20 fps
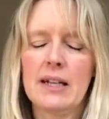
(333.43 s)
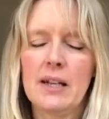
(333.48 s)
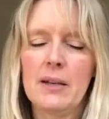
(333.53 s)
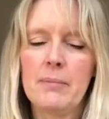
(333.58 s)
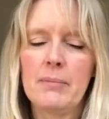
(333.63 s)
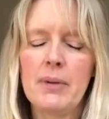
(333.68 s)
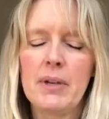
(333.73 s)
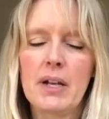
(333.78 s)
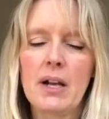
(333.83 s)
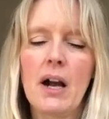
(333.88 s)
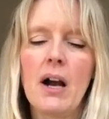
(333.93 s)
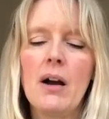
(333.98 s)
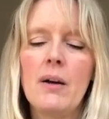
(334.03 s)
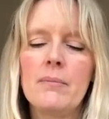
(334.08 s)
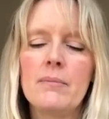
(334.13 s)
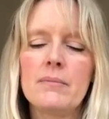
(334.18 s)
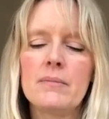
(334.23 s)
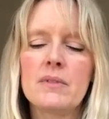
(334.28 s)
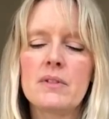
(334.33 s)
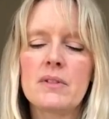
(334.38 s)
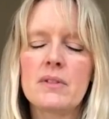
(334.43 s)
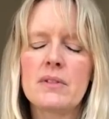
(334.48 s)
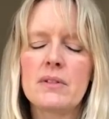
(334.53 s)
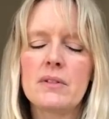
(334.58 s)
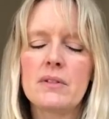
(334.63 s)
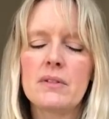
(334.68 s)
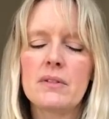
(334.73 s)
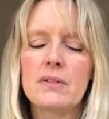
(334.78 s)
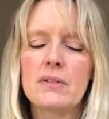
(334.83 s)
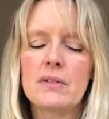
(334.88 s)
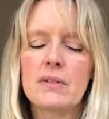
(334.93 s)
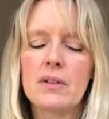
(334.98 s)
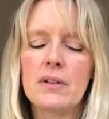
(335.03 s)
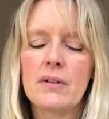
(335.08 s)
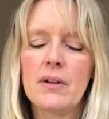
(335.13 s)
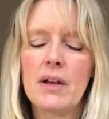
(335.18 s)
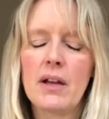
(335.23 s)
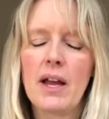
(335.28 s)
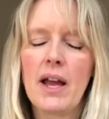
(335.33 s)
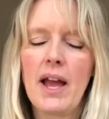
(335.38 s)
It becomes
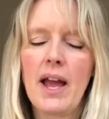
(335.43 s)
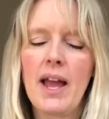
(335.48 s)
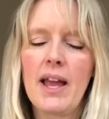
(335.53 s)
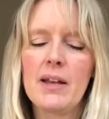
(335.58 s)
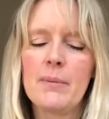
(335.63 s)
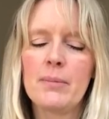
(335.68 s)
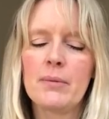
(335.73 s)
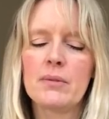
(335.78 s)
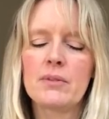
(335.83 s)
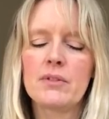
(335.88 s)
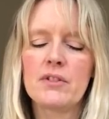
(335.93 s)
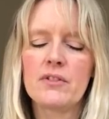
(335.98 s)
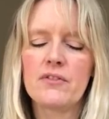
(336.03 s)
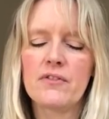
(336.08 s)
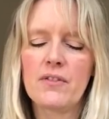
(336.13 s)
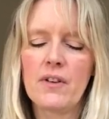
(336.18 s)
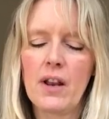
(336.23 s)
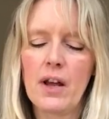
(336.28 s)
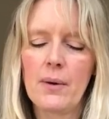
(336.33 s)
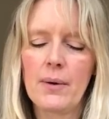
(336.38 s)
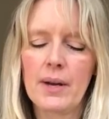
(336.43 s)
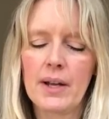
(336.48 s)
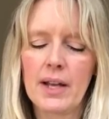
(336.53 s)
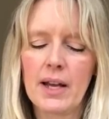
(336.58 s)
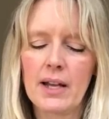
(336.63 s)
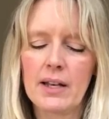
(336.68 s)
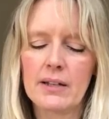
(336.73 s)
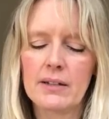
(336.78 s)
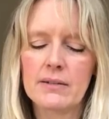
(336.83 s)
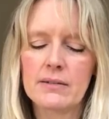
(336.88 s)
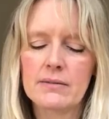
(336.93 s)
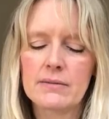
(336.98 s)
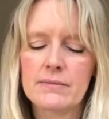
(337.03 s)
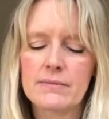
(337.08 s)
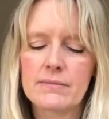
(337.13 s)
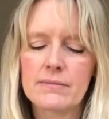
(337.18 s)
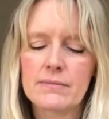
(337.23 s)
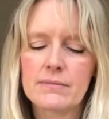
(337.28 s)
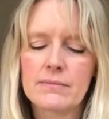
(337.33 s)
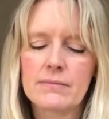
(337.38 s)
able to flow again.
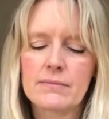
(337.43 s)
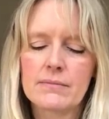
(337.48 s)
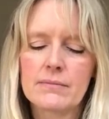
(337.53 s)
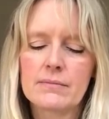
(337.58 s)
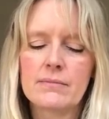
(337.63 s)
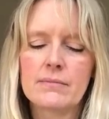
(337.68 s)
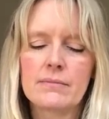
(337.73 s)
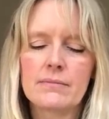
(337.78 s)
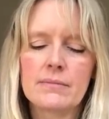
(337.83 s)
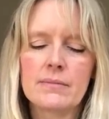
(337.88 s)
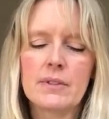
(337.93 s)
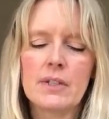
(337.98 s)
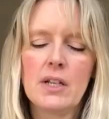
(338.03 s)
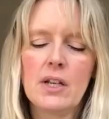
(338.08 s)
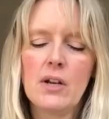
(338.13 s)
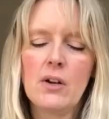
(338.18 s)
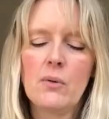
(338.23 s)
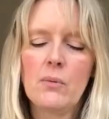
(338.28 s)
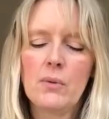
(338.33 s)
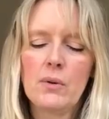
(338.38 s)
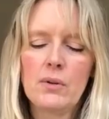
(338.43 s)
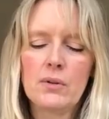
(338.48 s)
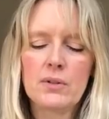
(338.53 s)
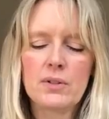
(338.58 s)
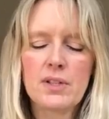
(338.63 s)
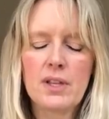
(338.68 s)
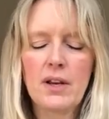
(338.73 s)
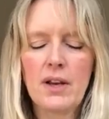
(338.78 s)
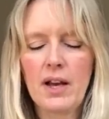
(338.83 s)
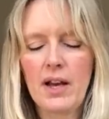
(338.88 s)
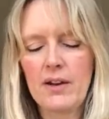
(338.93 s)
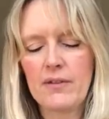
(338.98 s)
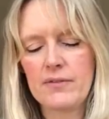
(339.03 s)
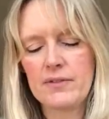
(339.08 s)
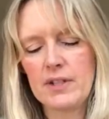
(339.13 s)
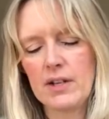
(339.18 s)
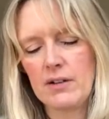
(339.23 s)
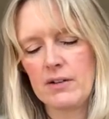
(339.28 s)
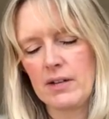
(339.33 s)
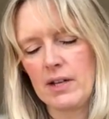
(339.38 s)
We also have
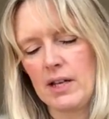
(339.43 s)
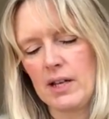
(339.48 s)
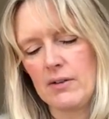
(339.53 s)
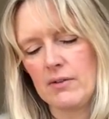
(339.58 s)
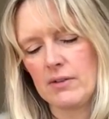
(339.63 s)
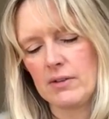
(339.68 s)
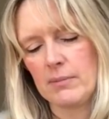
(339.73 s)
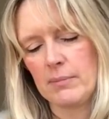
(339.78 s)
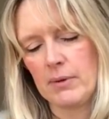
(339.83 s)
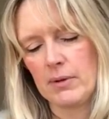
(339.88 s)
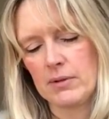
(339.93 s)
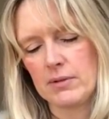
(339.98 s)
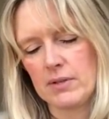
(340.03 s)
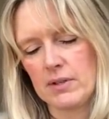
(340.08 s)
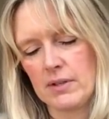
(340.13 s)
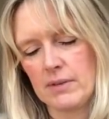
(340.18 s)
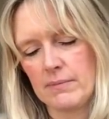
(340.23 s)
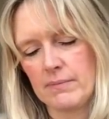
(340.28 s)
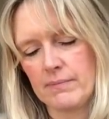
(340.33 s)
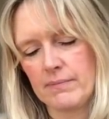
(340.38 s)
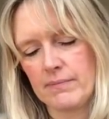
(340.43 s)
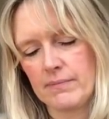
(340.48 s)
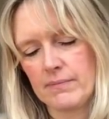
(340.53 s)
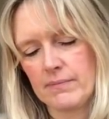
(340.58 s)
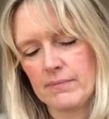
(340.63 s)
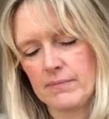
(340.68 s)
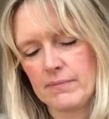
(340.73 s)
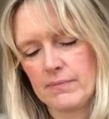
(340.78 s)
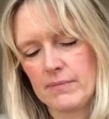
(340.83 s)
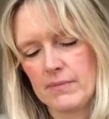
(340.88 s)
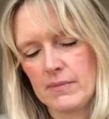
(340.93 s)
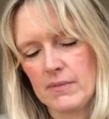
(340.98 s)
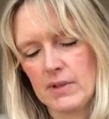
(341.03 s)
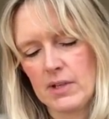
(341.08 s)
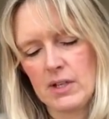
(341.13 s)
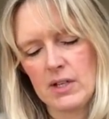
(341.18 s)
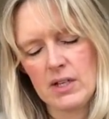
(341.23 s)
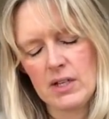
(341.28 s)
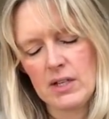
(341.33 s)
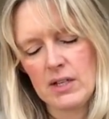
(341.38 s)
down here at the bottom,
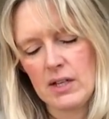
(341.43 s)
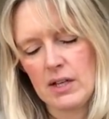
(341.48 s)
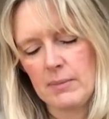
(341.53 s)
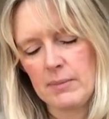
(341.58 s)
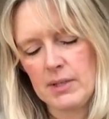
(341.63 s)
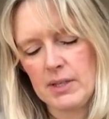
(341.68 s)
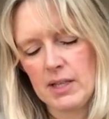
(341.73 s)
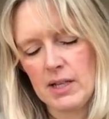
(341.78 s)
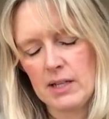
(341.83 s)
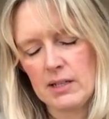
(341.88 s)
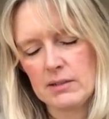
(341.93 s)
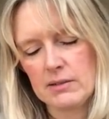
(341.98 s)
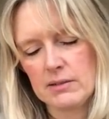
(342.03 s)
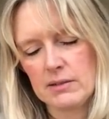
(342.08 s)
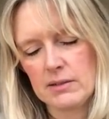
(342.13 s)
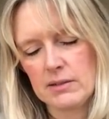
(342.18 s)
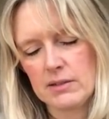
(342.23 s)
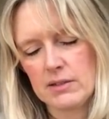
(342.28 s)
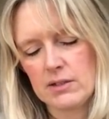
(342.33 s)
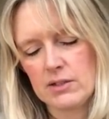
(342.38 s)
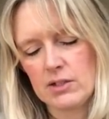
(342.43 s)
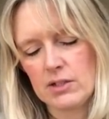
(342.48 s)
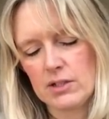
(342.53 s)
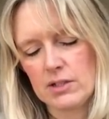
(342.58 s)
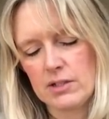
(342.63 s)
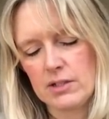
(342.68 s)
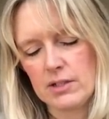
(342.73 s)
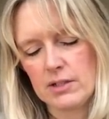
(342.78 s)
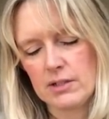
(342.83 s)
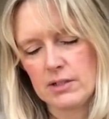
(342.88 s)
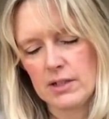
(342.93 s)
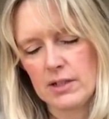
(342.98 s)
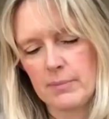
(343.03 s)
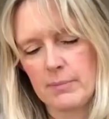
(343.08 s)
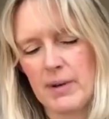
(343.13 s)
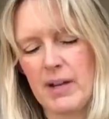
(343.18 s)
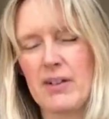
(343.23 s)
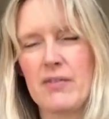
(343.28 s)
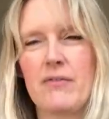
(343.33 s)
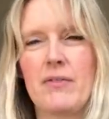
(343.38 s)
I mean, that just looks like
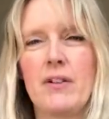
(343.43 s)
a bad